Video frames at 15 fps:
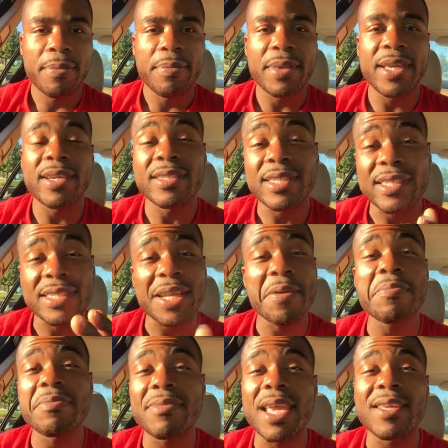Because it's
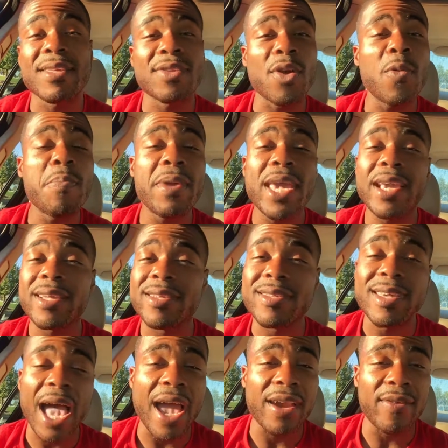something that's so big
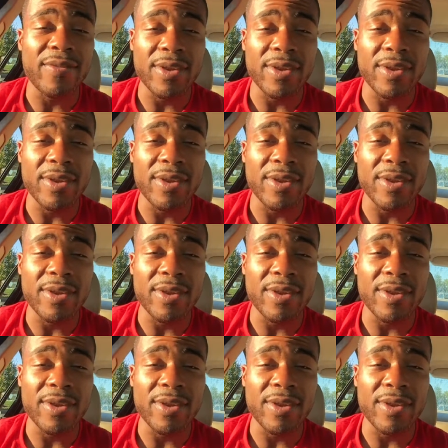inside of